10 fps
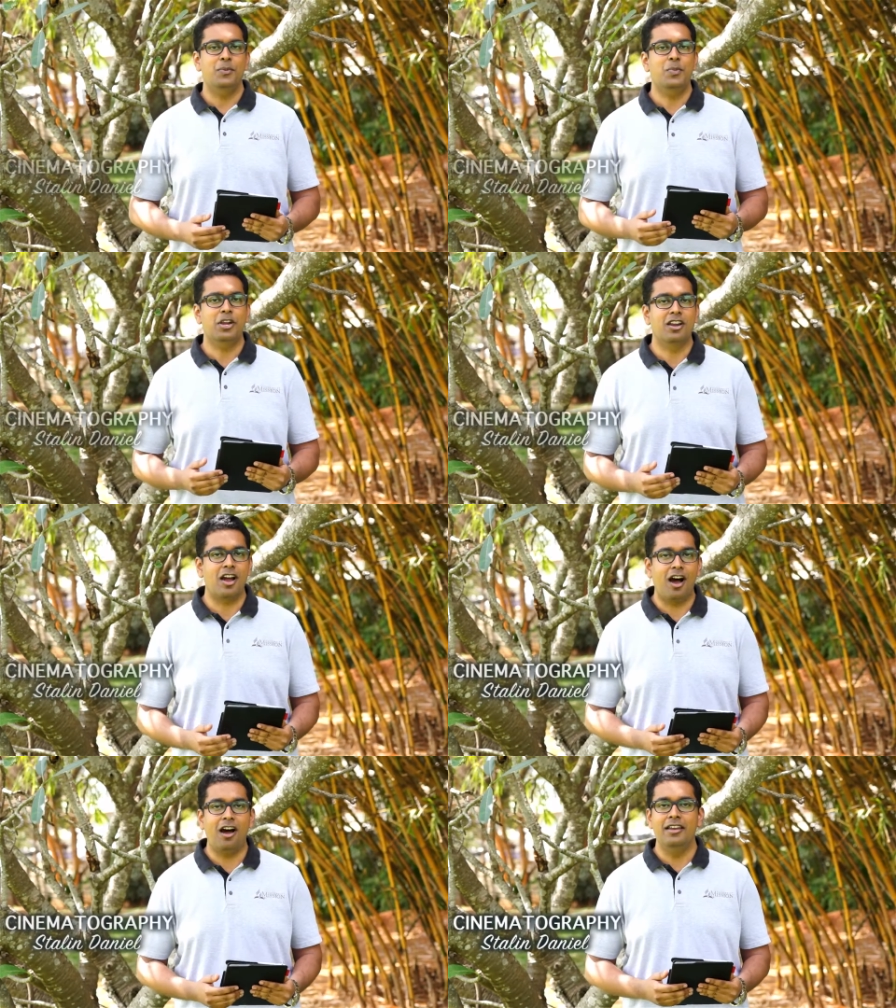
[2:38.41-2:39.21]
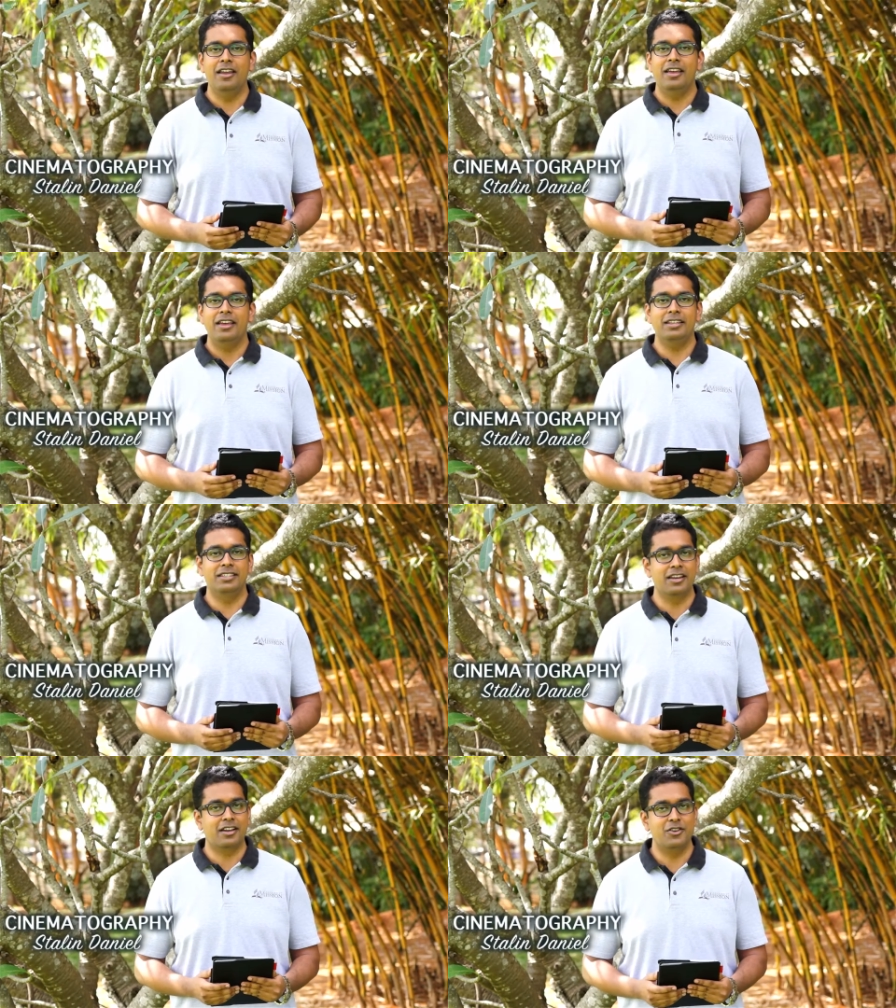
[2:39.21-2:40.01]
but God is
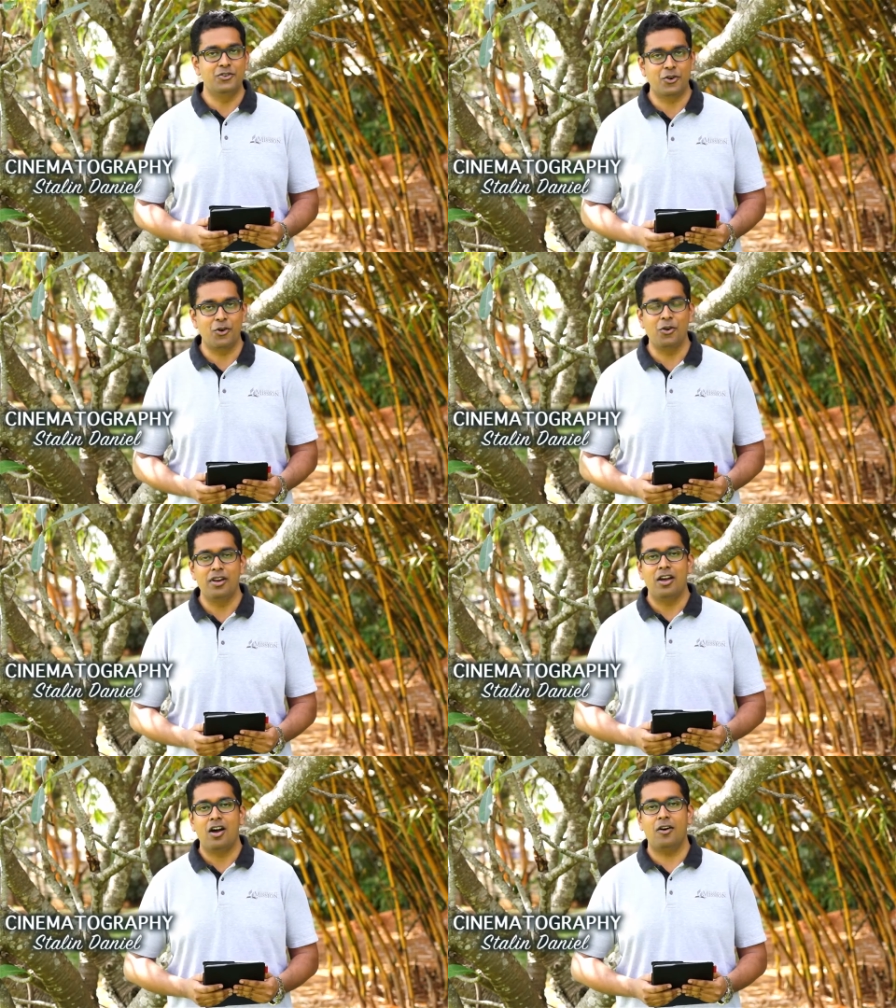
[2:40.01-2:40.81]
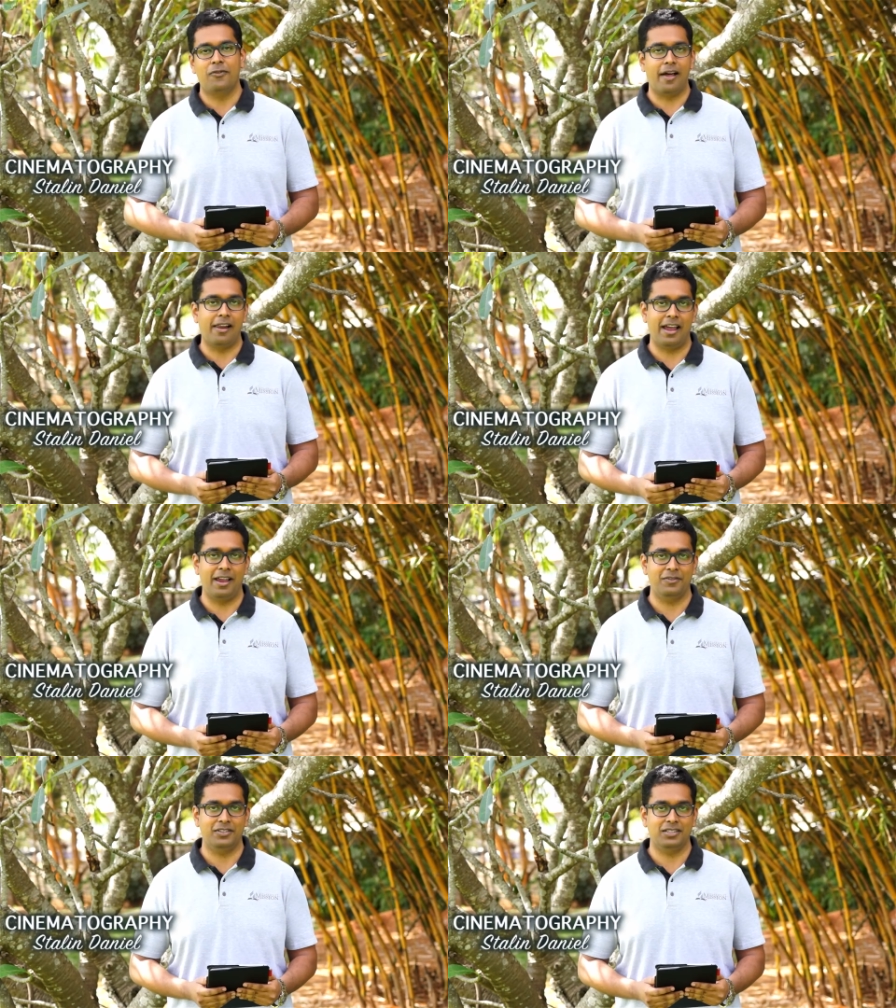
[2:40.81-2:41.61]
in control of our
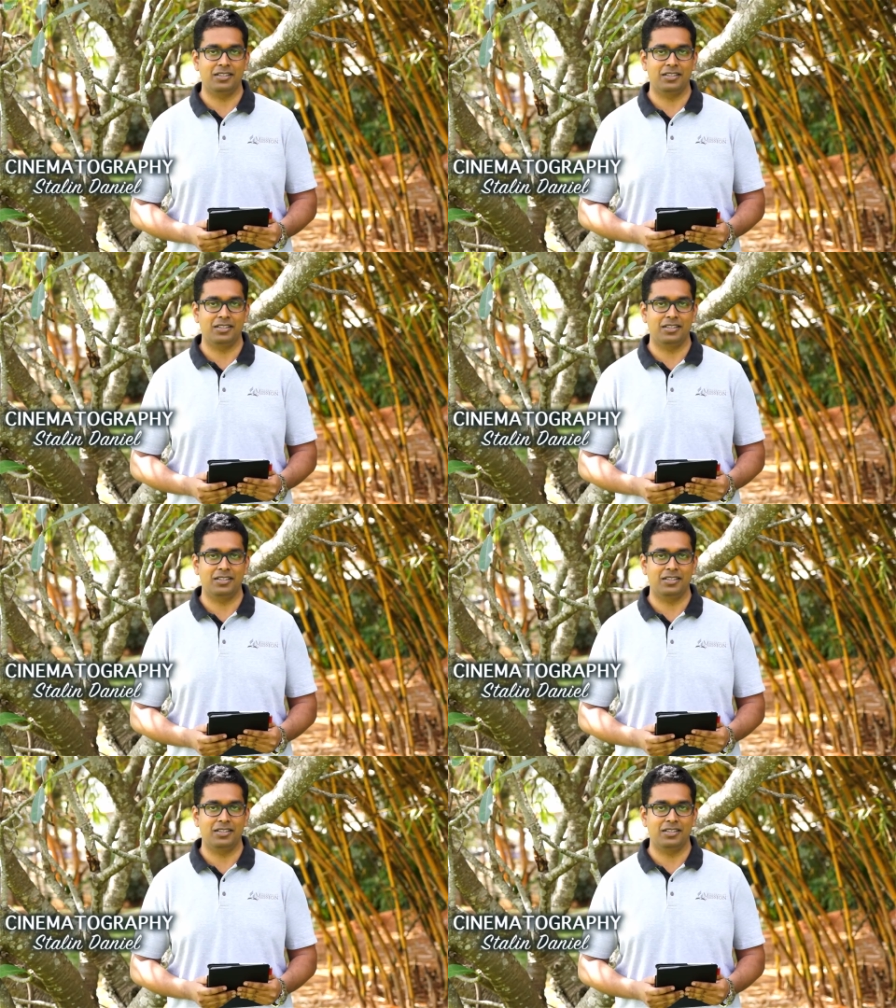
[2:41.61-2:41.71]
lives.